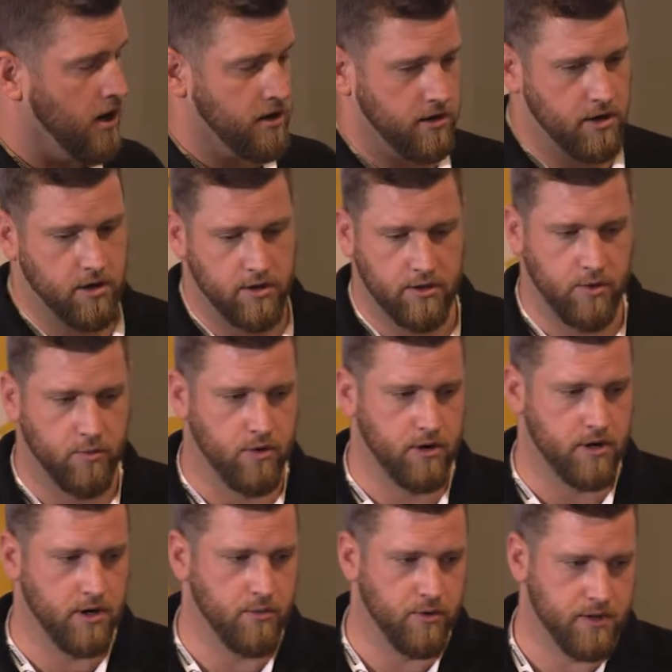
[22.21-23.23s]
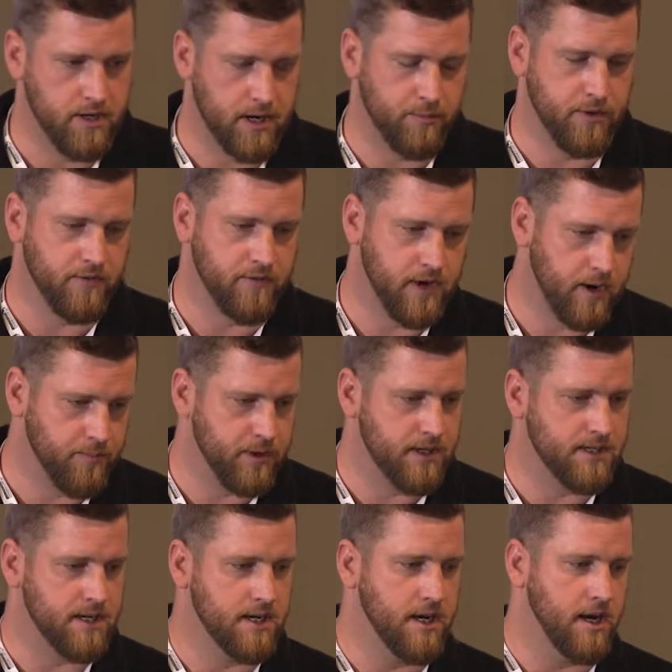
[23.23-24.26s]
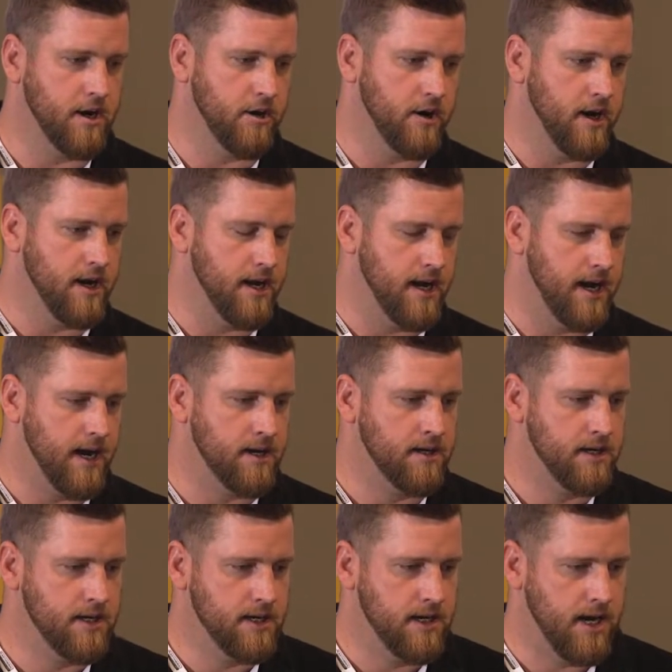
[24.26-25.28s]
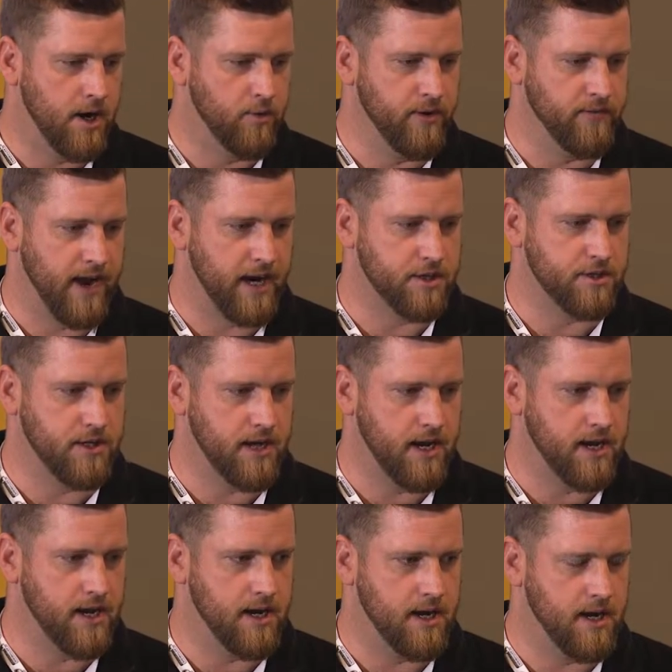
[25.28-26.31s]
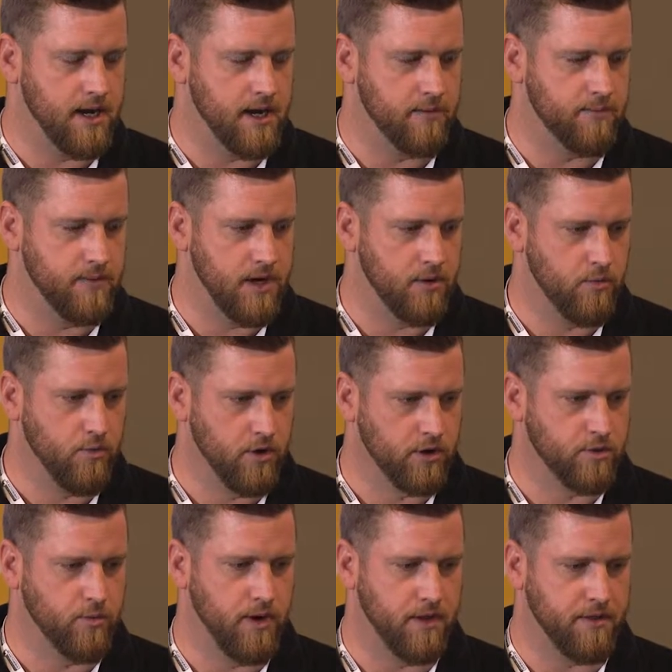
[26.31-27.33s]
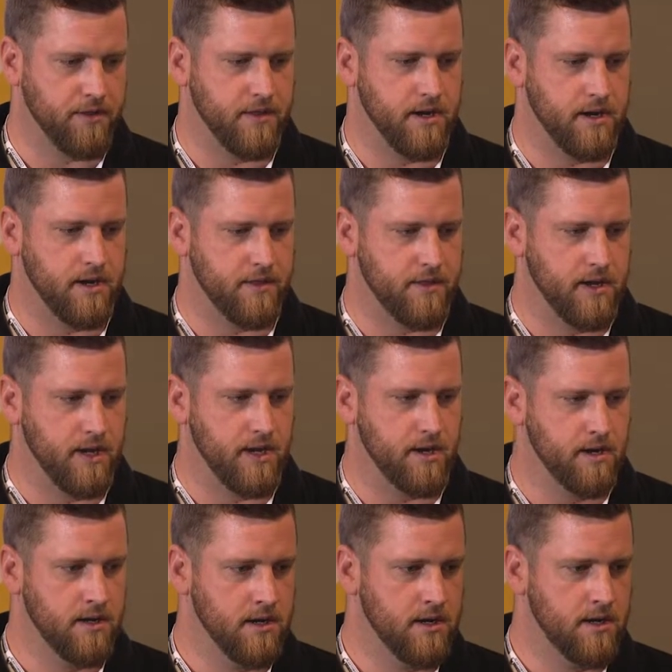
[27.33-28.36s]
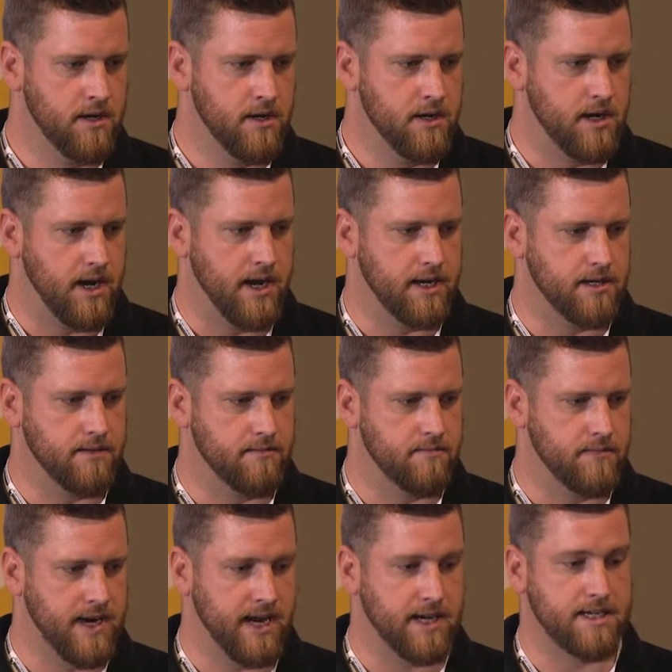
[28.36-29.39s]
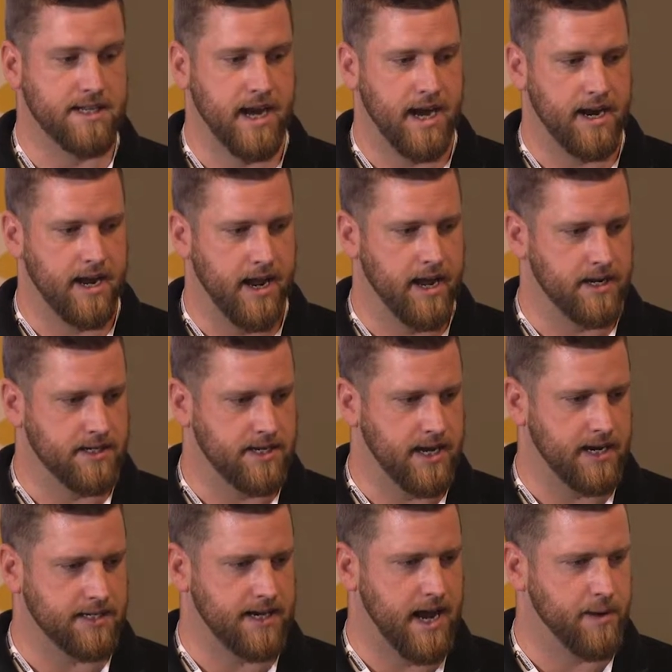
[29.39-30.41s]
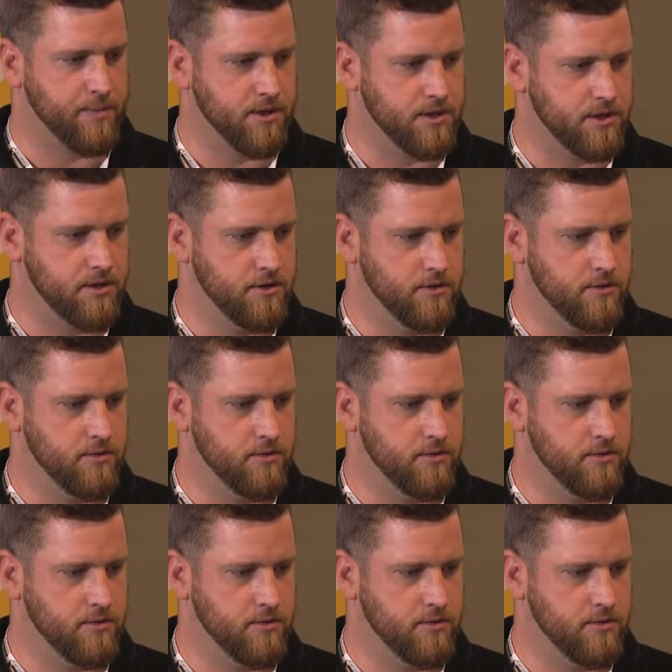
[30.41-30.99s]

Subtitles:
are currently working with a number of companies in here, and we've actually worked with the TxDOT and TxAPA